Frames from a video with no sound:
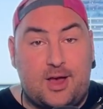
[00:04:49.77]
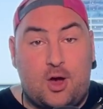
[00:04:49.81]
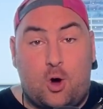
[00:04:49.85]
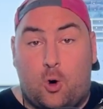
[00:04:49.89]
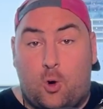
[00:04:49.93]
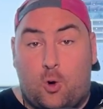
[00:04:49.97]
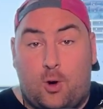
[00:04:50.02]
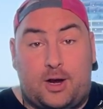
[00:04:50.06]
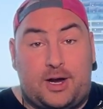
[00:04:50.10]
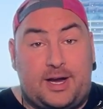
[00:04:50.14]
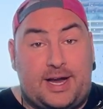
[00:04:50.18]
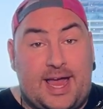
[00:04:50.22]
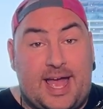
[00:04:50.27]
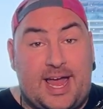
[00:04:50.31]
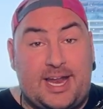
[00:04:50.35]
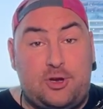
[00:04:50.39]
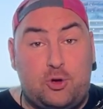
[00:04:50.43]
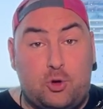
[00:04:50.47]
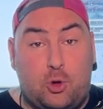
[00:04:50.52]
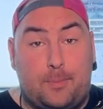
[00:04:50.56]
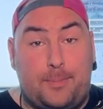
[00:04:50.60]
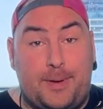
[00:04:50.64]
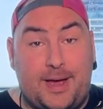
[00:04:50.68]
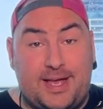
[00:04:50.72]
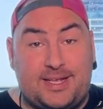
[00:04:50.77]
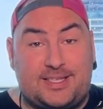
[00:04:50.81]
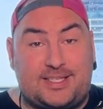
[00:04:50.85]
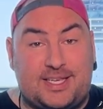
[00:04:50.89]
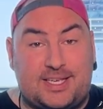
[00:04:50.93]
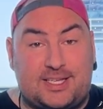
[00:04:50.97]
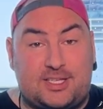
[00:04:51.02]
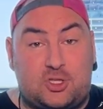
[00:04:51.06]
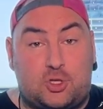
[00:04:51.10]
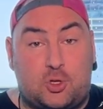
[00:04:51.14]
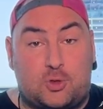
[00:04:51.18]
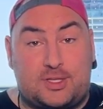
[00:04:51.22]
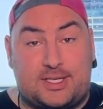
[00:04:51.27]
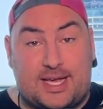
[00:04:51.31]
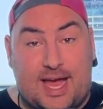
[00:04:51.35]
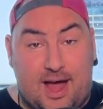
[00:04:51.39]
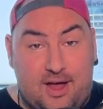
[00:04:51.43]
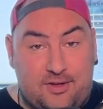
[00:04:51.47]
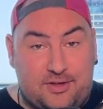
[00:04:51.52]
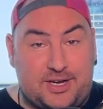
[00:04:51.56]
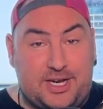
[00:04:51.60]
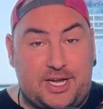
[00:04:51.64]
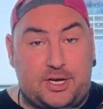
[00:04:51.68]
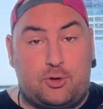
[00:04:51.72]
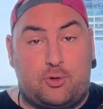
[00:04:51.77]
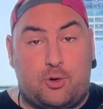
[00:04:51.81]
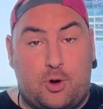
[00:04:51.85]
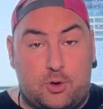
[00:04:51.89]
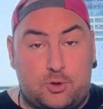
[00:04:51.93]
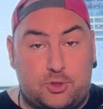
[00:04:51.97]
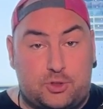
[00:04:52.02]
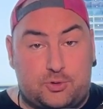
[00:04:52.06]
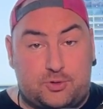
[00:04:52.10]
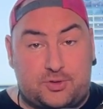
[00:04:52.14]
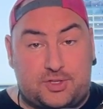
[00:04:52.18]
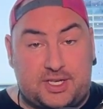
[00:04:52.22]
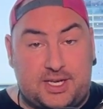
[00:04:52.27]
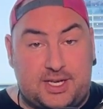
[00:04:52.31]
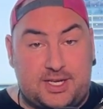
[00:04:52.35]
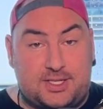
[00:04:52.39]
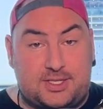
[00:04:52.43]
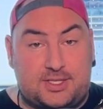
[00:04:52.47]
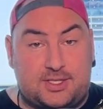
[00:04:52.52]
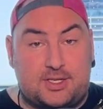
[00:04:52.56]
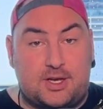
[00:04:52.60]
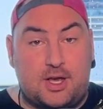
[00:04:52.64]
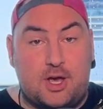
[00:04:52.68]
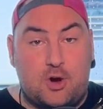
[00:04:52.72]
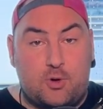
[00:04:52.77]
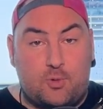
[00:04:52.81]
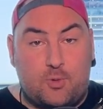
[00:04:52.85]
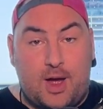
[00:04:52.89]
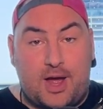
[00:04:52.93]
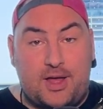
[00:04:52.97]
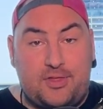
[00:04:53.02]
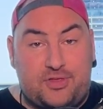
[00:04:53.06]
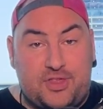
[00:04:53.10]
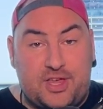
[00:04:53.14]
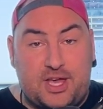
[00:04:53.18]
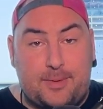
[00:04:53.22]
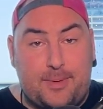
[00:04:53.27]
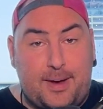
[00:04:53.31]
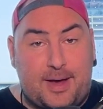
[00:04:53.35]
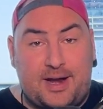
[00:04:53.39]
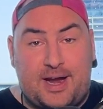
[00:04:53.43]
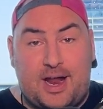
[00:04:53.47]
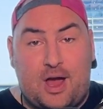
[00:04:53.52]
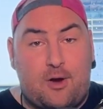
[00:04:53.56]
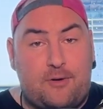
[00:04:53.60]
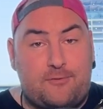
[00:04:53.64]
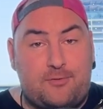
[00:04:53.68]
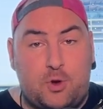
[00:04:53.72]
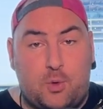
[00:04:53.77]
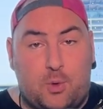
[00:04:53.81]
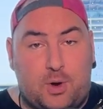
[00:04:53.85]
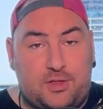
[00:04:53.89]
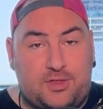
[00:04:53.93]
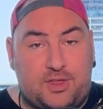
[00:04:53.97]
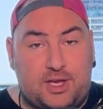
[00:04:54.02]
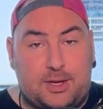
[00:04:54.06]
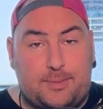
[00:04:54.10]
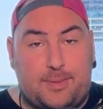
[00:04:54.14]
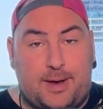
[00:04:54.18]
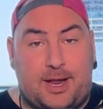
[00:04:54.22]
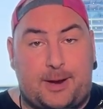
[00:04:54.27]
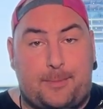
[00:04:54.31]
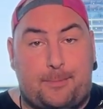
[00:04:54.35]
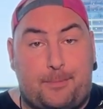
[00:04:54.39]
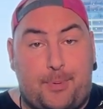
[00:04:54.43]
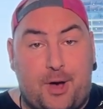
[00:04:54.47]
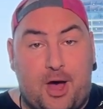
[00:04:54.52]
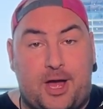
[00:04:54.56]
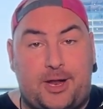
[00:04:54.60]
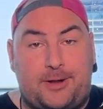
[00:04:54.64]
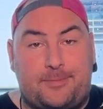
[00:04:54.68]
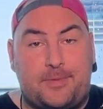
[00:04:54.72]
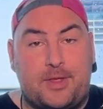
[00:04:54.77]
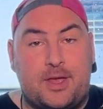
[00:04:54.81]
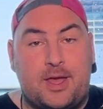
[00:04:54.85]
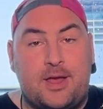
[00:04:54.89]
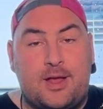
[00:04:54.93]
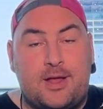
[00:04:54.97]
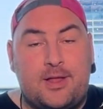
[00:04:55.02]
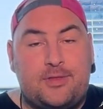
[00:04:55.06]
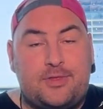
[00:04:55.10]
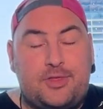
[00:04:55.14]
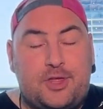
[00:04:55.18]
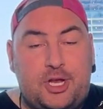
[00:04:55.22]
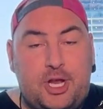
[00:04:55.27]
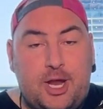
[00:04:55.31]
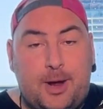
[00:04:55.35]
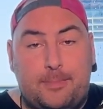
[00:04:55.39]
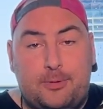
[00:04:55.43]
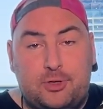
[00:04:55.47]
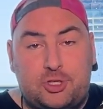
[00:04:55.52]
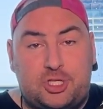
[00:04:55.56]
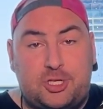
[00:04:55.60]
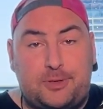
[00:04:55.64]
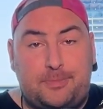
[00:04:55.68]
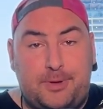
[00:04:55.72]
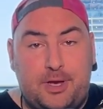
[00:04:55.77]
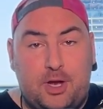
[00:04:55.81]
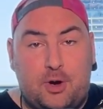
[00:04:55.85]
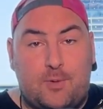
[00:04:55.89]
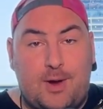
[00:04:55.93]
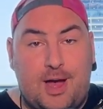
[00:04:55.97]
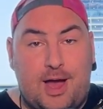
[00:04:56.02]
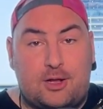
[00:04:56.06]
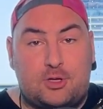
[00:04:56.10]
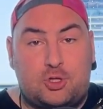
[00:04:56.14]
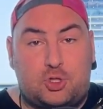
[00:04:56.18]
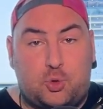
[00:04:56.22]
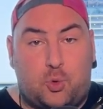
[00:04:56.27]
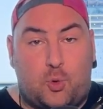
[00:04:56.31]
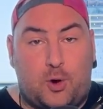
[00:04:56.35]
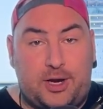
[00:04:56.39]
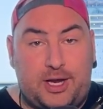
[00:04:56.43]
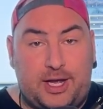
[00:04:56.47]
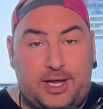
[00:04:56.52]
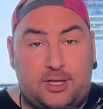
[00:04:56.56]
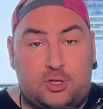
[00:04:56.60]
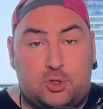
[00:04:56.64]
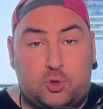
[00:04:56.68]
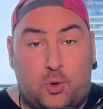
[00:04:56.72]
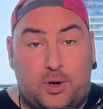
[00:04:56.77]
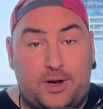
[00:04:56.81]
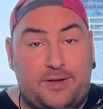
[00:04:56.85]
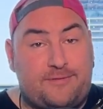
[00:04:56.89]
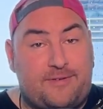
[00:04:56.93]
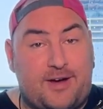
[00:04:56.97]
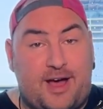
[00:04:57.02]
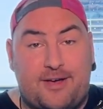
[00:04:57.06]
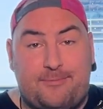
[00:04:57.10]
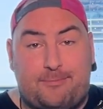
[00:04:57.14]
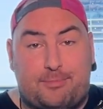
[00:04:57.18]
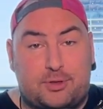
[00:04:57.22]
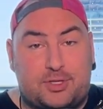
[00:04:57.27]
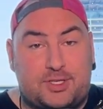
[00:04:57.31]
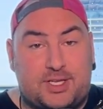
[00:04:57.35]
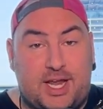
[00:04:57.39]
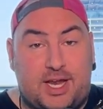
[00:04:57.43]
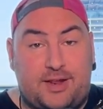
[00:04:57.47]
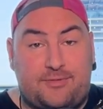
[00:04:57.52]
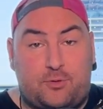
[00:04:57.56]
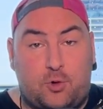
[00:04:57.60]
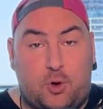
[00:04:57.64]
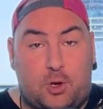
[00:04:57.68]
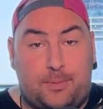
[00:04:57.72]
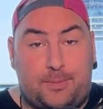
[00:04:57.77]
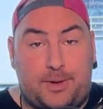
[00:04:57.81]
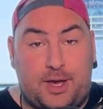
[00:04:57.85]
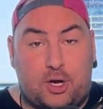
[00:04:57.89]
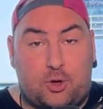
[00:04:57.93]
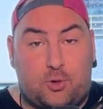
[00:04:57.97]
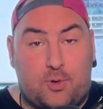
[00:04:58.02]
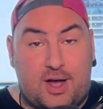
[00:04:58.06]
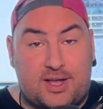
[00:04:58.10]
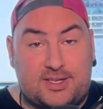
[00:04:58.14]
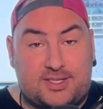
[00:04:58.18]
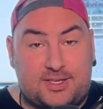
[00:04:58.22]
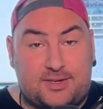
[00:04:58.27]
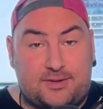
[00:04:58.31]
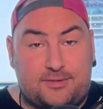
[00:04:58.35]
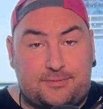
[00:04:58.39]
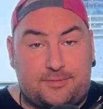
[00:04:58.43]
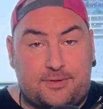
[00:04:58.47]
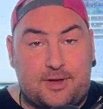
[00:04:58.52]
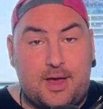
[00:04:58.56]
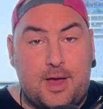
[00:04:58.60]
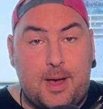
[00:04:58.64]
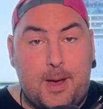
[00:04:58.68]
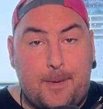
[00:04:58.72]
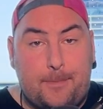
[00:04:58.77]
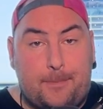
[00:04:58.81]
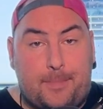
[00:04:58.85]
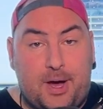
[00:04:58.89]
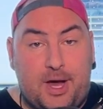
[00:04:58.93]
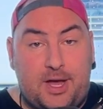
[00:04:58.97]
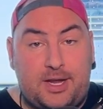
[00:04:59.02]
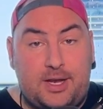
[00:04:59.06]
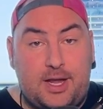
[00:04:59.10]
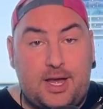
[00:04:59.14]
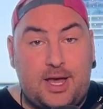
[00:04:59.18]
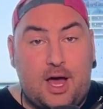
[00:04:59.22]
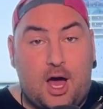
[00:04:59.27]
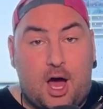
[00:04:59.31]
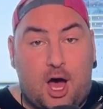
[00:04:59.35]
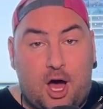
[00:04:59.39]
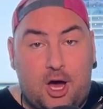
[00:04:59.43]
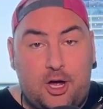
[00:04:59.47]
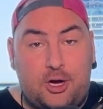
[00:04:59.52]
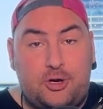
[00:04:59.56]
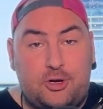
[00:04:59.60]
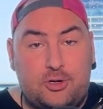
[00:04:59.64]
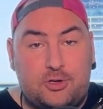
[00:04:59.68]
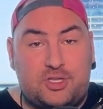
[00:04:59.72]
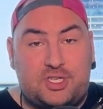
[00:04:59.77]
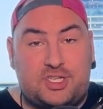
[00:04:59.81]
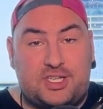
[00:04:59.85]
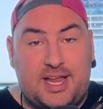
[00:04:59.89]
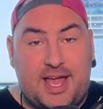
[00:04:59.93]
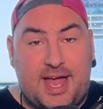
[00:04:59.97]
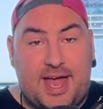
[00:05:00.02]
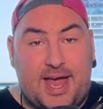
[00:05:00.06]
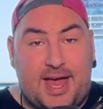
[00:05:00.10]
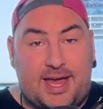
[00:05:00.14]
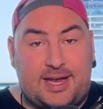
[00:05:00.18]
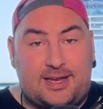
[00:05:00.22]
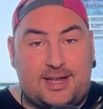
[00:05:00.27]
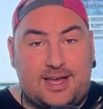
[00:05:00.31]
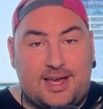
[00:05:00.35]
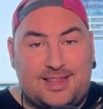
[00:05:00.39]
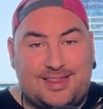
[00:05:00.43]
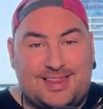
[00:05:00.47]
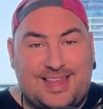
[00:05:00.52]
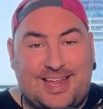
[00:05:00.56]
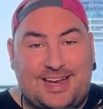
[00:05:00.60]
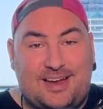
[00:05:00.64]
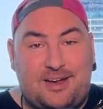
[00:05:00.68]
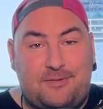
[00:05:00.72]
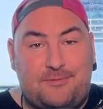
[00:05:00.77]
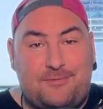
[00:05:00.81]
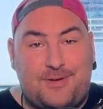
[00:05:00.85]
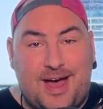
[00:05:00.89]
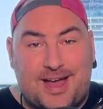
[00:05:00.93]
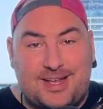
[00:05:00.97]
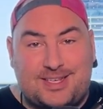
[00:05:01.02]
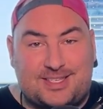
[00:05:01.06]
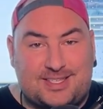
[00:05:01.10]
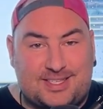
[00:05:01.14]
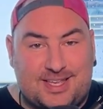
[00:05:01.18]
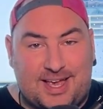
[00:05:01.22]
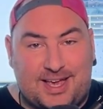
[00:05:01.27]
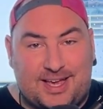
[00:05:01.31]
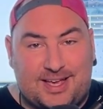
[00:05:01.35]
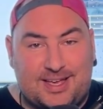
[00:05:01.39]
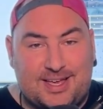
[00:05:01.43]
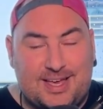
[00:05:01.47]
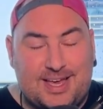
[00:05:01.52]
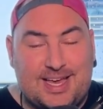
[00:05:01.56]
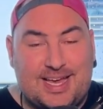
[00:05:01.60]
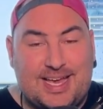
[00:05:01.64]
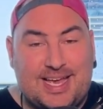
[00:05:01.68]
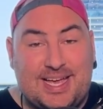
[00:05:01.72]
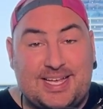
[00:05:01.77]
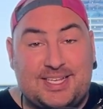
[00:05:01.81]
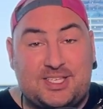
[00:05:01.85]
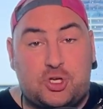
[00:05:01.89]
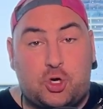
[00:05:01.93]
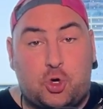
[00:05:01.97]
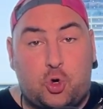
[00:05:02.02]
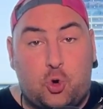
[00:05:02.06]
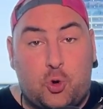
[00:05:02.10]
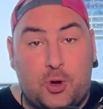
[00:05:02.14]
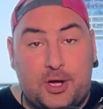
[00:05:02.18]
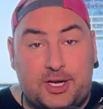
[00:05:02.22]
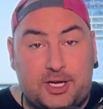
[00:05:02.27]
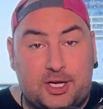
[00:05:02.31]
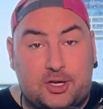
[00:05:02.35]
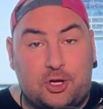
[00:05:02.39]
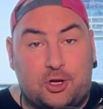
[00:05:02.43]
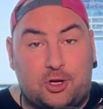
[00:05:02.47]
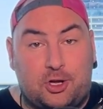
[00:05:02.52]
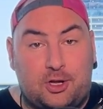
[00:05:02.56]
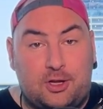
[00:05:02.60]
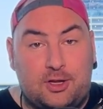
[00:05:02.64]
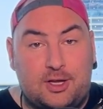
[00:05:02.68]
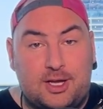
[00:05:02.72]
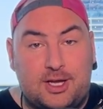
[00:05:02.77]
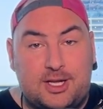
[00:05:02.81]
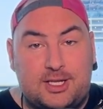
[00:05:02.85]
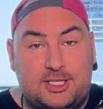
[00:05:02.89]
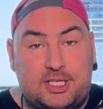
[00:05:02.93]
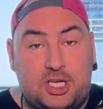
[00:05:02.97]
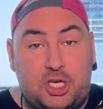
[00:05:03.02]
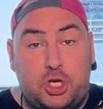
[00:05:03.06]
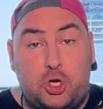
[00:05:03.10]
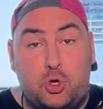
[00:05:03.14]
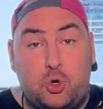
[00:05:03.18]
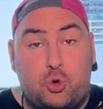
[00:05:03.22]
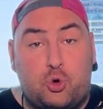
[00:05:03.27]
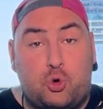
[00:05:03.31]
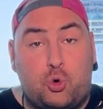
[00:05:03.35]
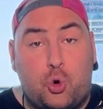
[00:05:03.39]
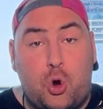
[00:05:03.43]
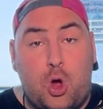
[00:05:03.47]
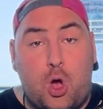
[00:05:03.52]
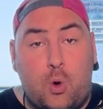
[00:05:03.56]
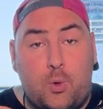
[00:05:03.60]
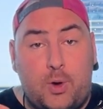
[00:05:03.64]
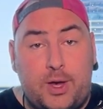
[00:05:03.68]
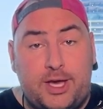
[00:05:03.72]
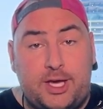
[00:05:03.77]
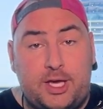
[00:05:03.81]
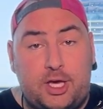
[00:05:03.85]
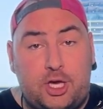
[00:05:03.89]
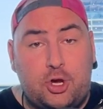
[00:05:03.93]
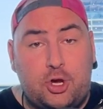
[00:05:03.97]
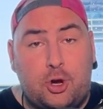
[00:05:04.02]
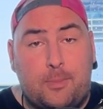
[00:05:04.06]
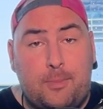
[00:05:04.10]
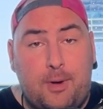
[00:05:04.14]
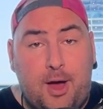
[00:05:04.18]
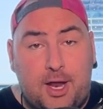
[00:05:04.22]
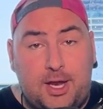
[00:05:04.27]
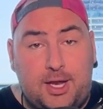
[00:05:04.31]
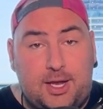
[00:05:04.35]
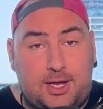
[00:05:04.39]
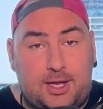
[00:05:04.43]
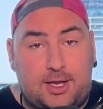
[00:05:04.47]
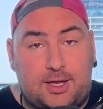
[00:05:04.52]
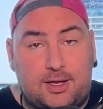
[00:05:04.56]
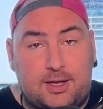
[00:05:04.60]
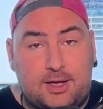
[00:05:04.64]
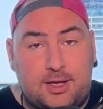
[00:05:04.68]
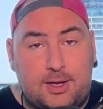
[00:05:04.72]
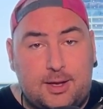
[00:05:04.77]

Or on an annual basis, totality, gross receipts, right? Think about it however you want to think about it. But the number should be around 20, 25% if you want to be aggressive. But understand that investing is critical to you growing money.